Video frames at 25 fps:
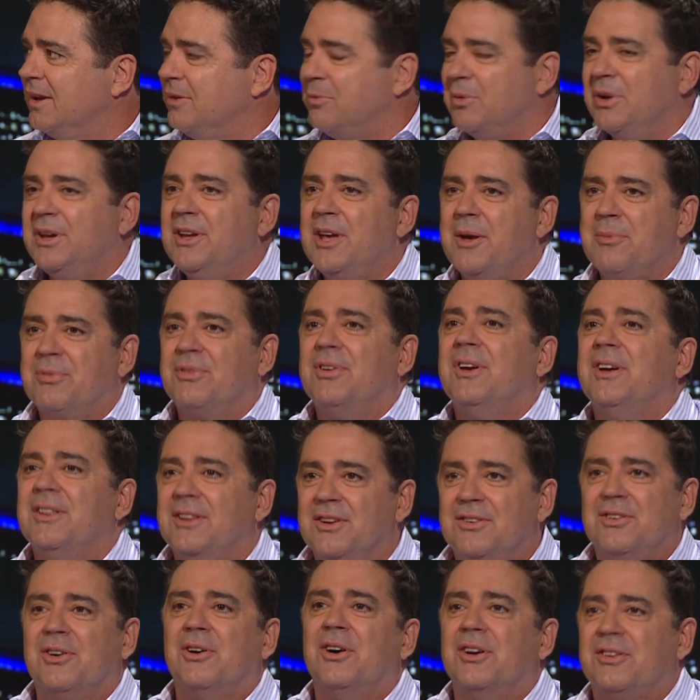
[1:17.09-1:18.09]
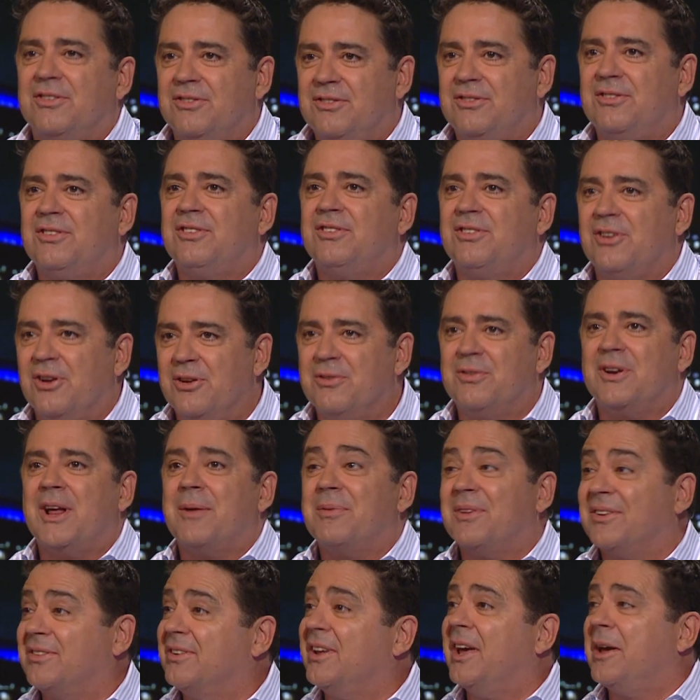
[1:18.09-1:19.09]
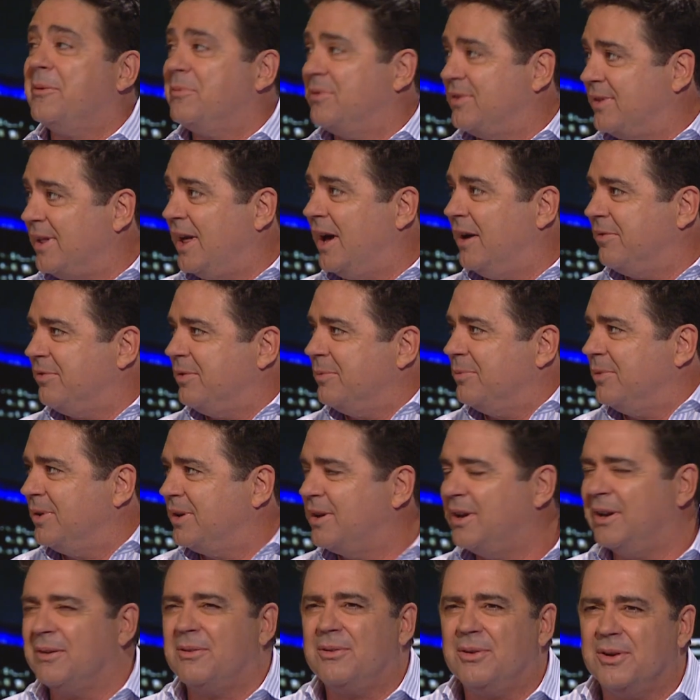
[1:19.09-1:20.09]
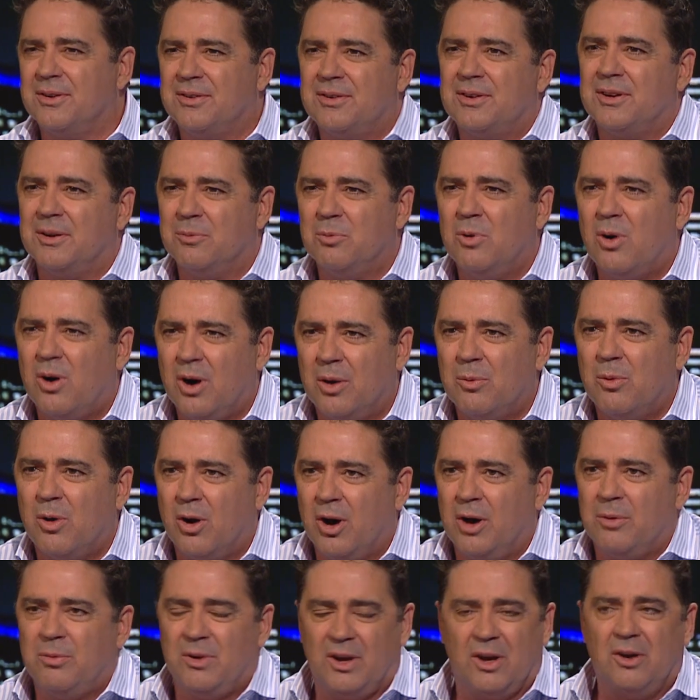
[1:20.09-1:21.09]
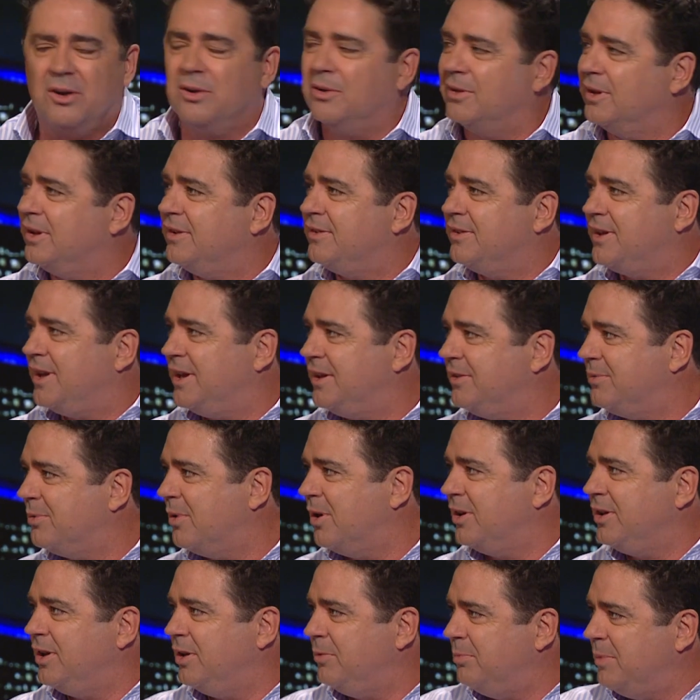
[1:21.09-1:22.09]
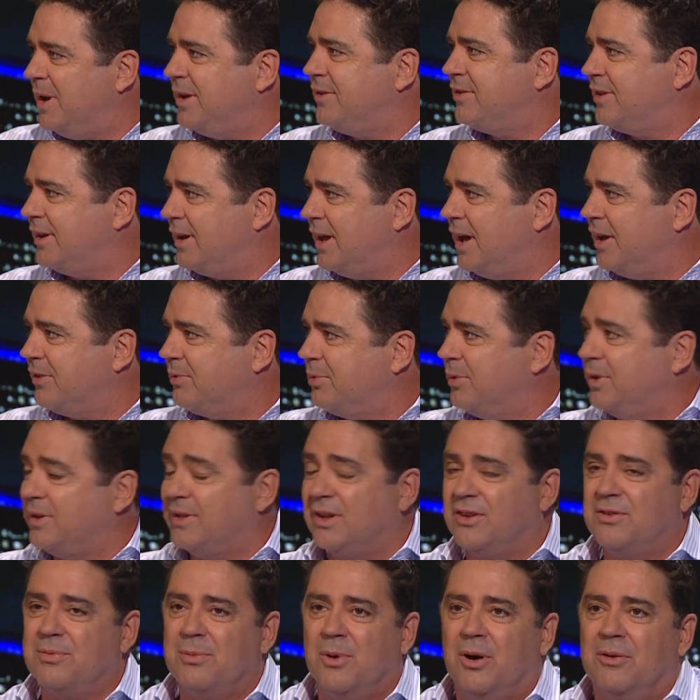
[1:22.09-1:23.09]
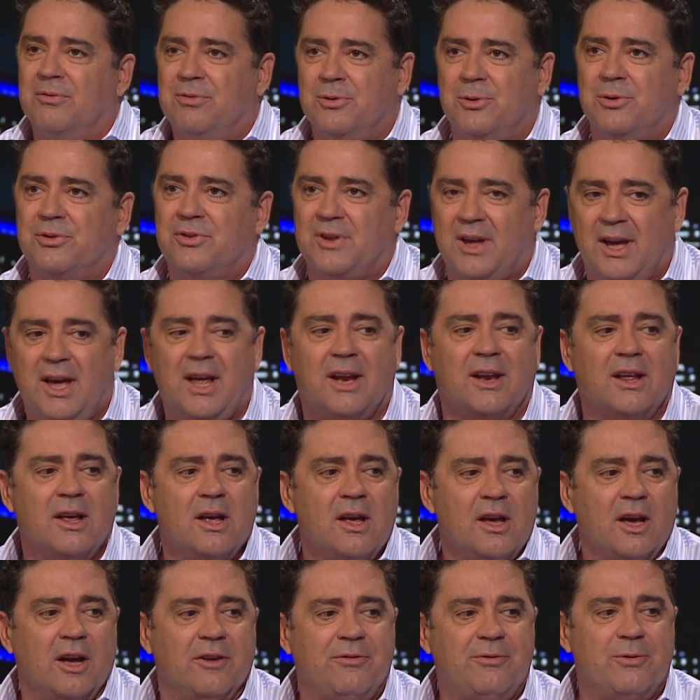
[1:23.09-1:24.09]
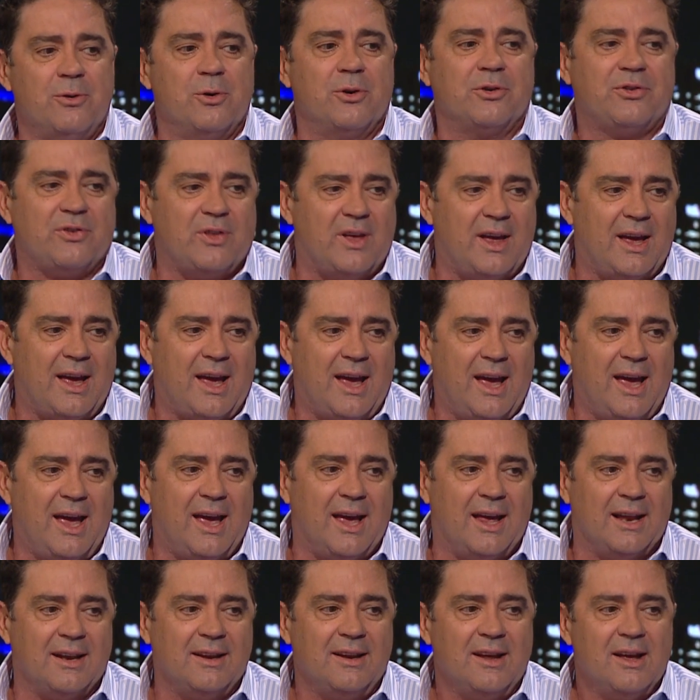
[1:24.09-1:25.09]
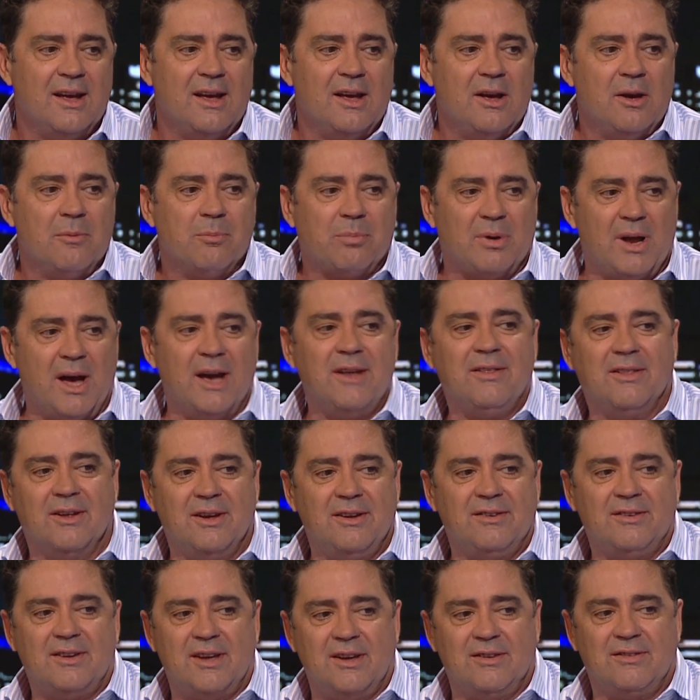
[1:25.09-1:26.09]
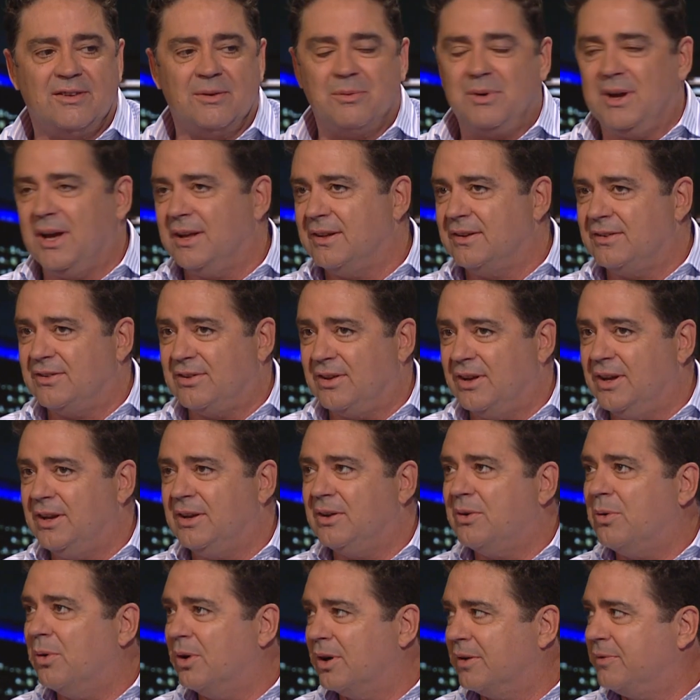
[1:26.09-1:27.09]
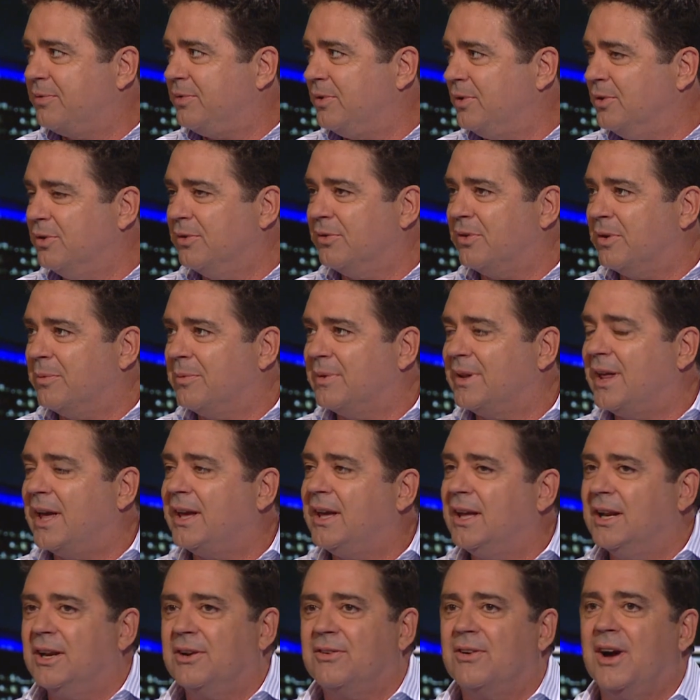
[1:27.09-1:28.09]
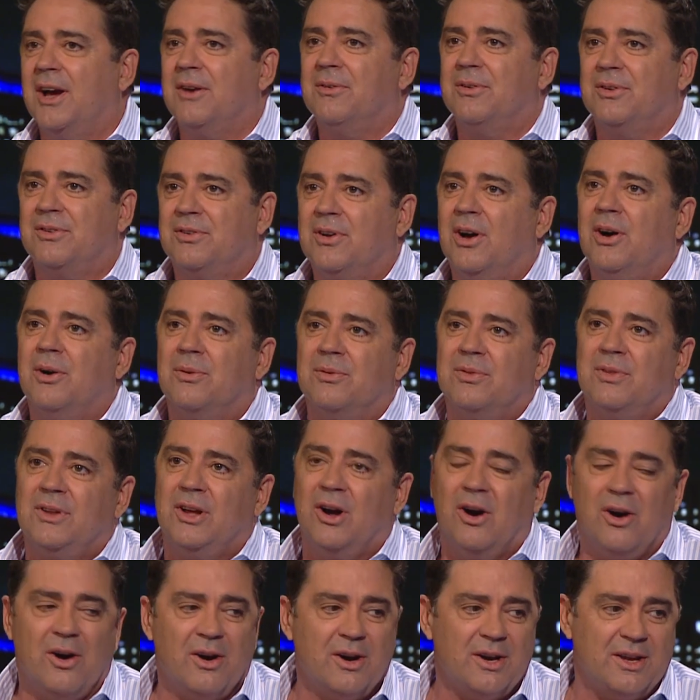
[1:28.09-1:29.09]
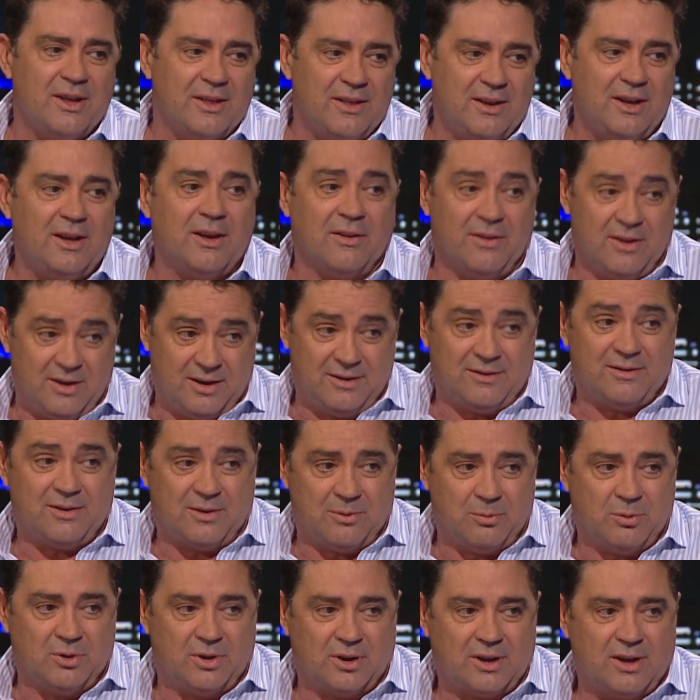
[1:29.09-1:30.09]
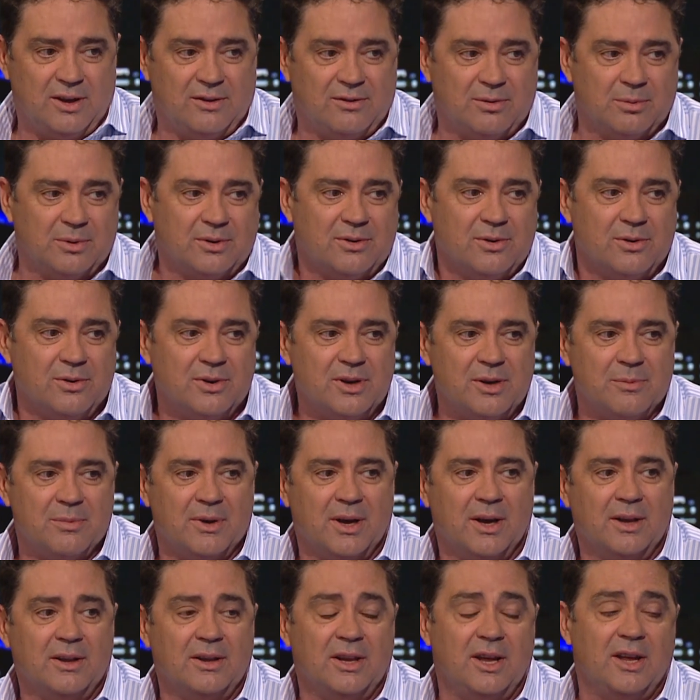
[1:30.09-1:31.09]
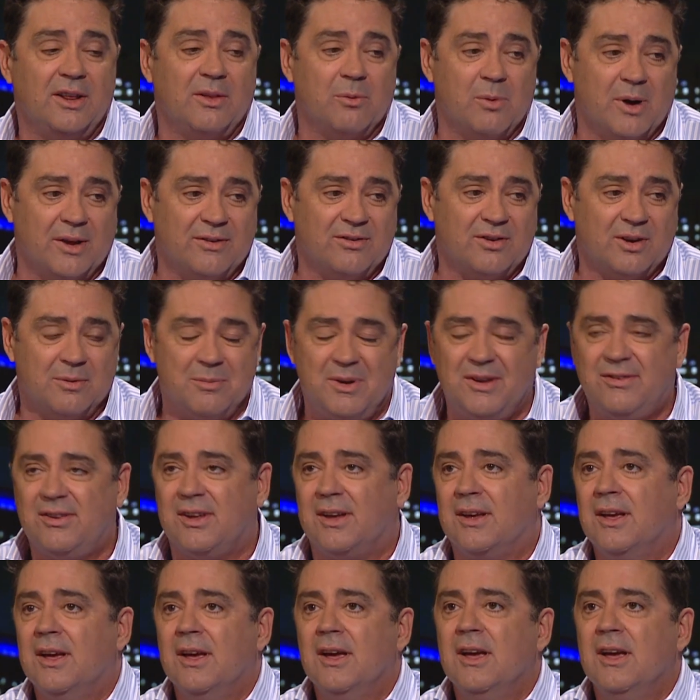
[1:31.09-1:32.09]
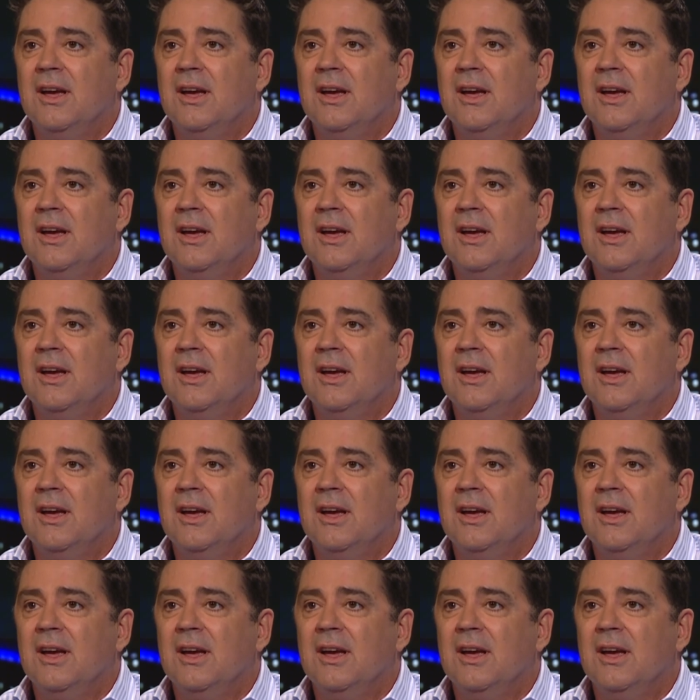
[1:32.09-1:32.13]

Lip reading: We kept seeing the Giants serving up the same stuff, and we keep questioning, why, you got all these kids. Why? You mentioned last week this might force their hand. It forced their hand, played these kids that we hadn't seen, quite a few of them, and they get a great result. The irony, these are the kids that we're talking about, and they're the ones that are missing.